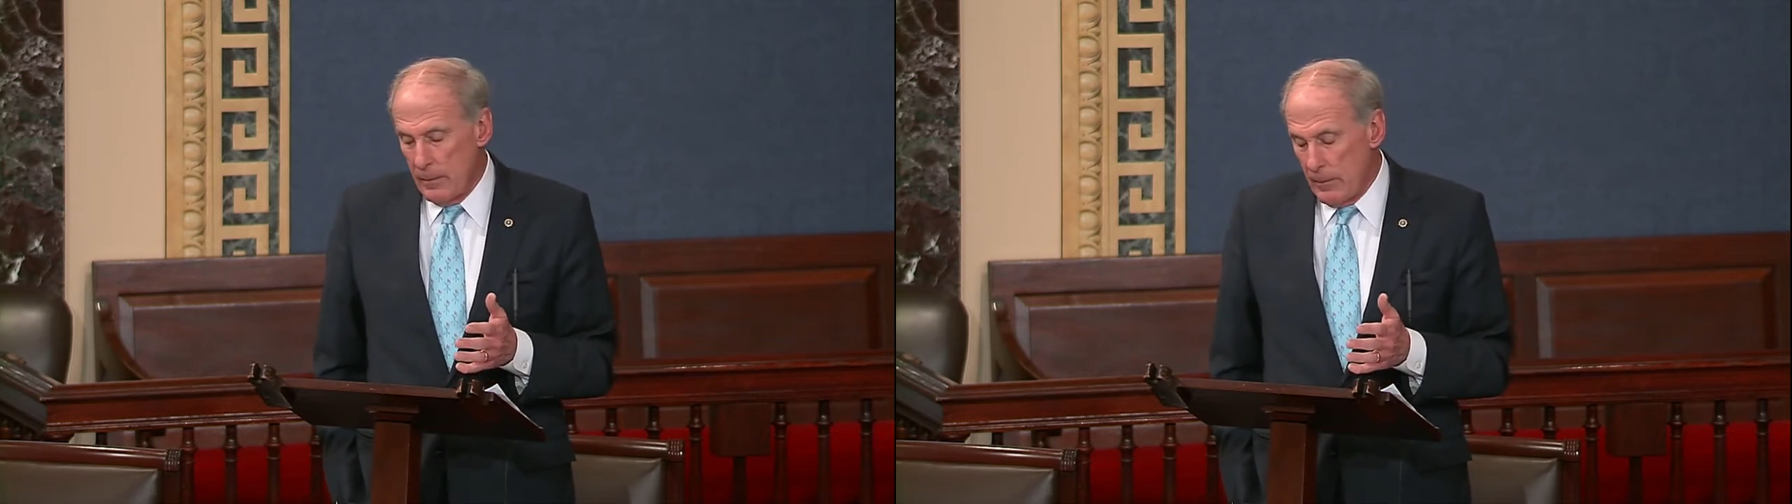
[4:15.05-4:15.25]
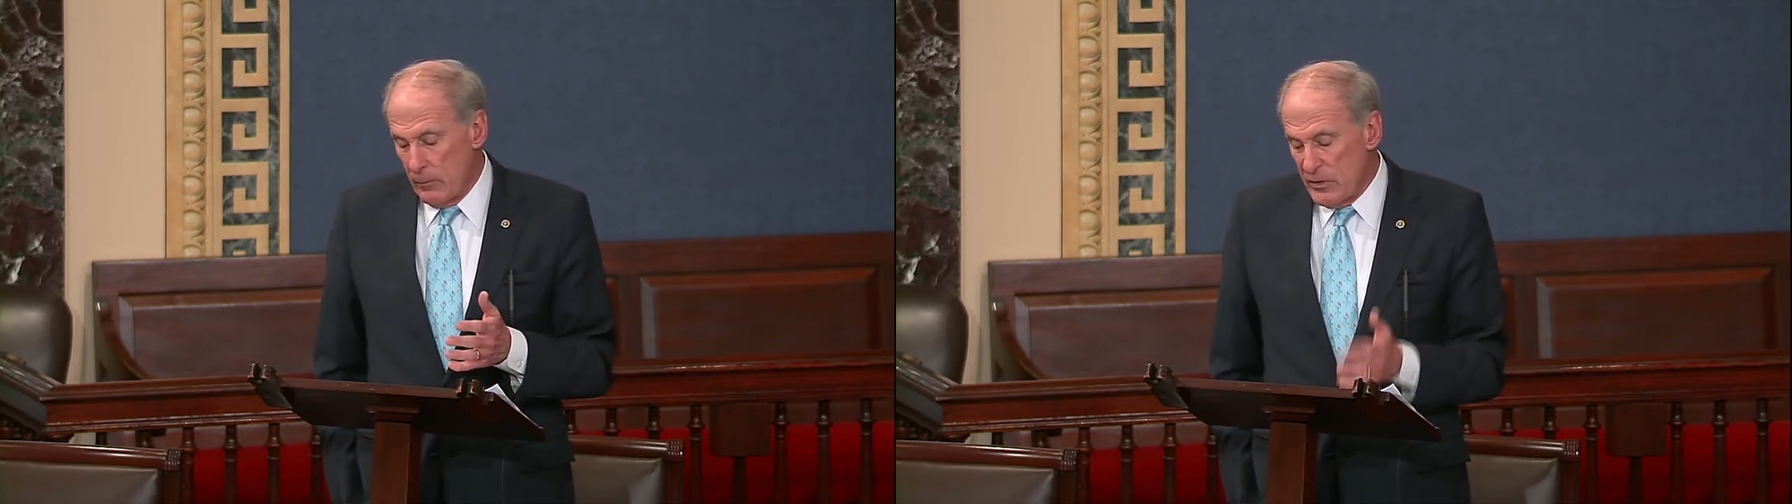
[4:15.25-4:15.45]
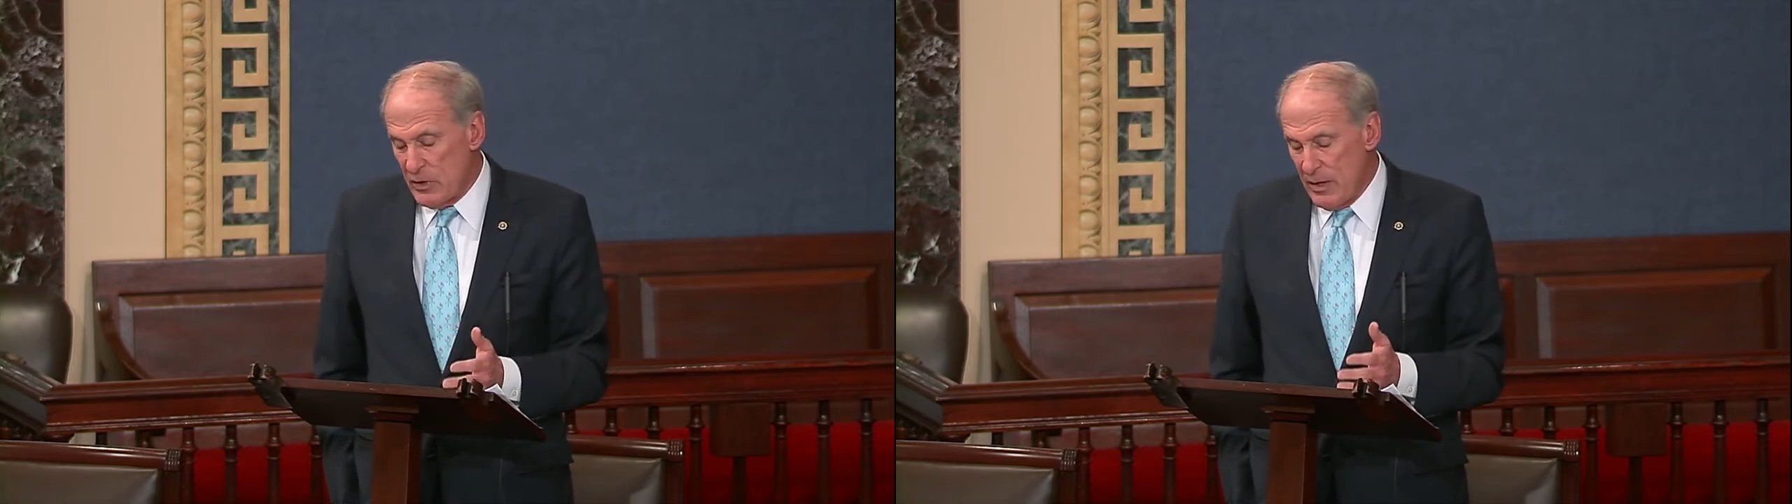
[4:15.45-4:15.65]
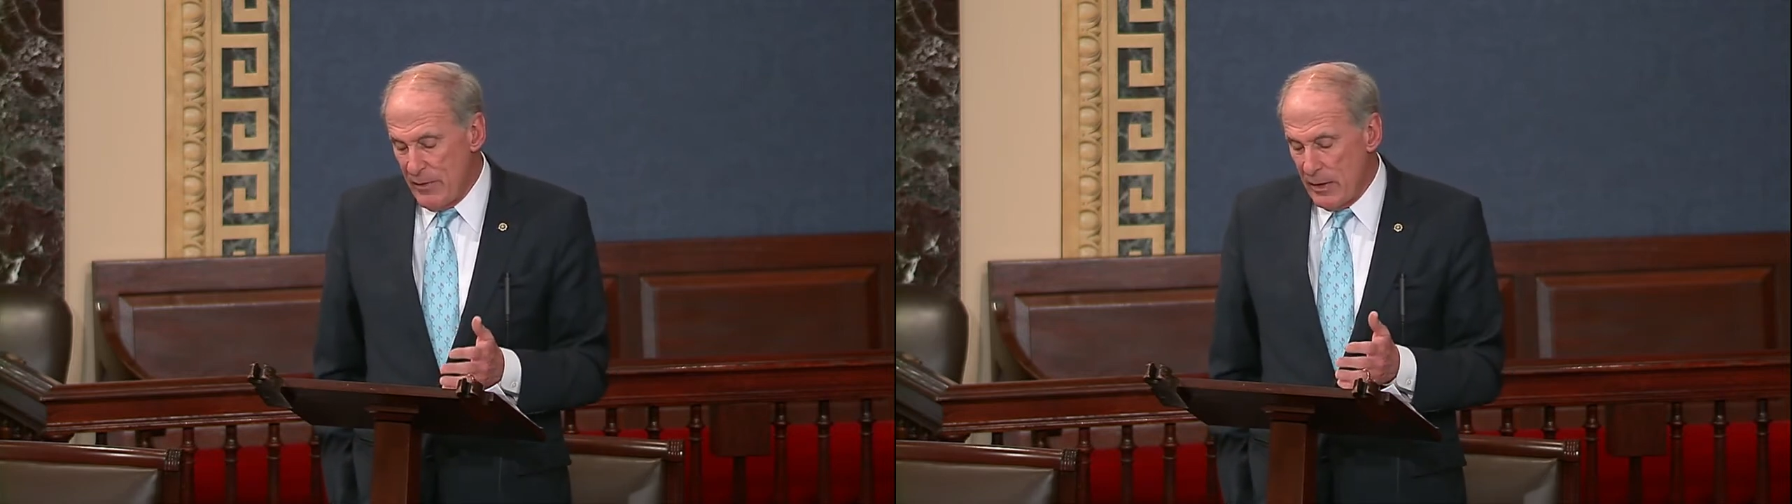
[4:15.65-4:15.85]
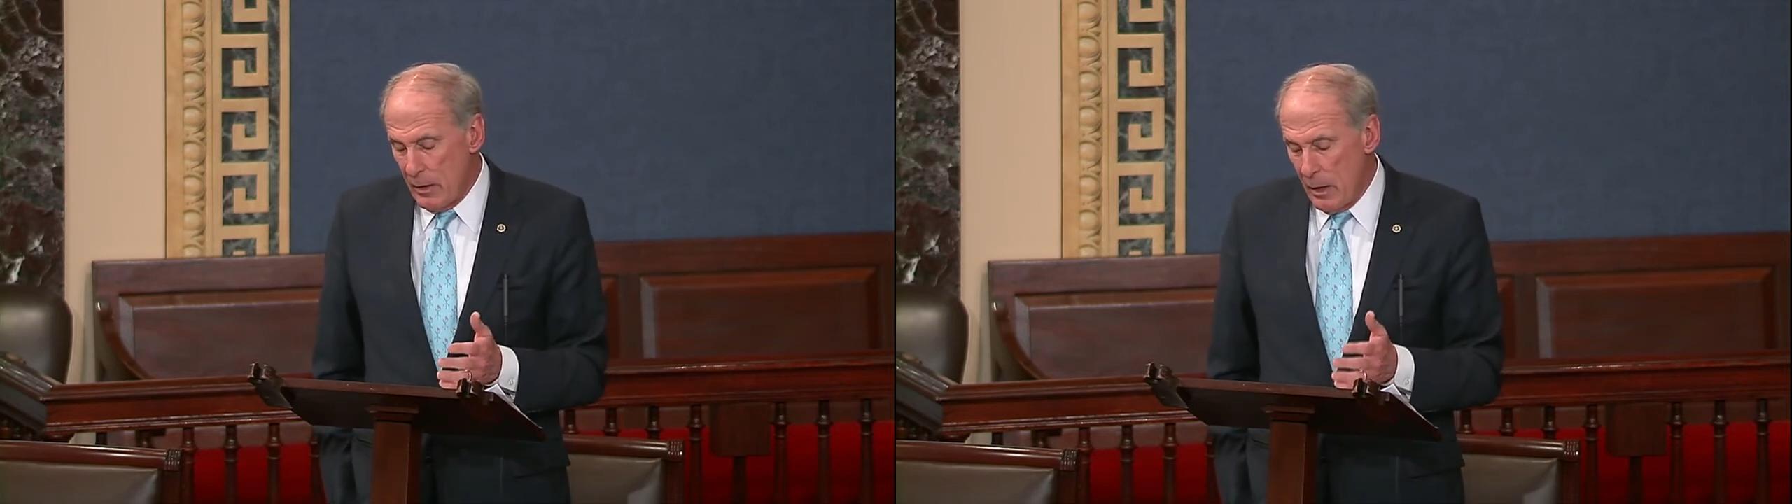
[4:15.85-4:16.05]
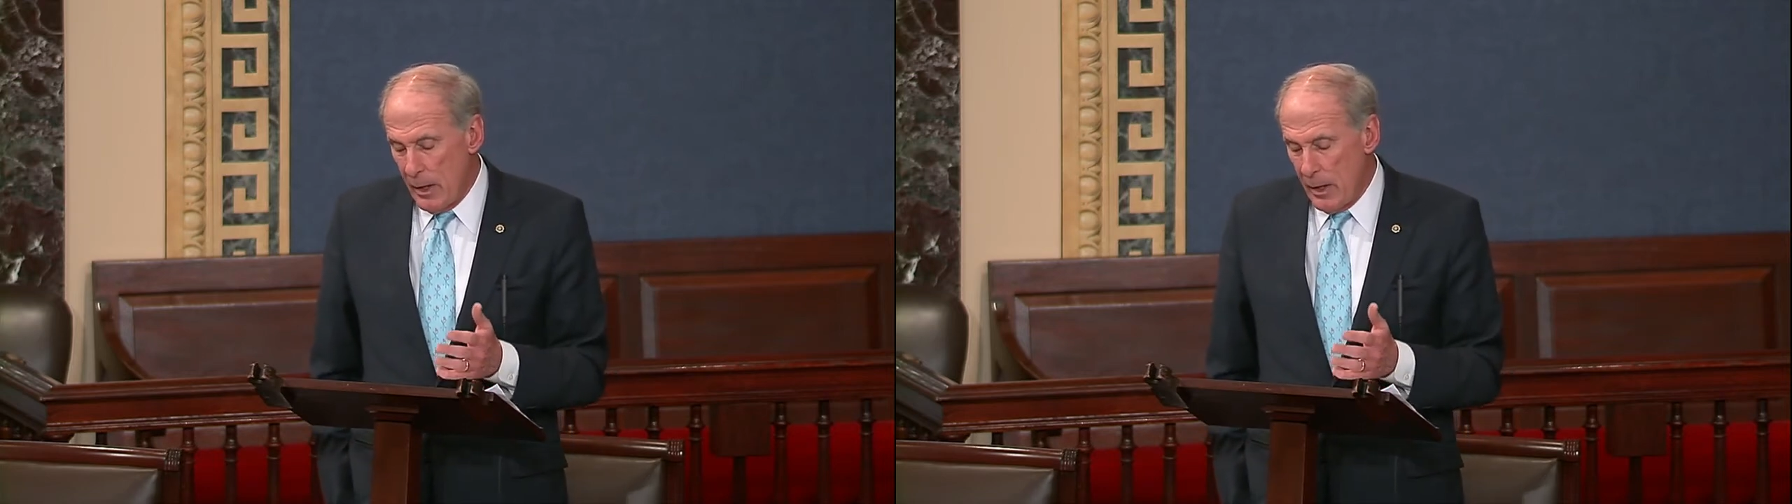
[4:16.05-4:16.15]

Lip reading: receiving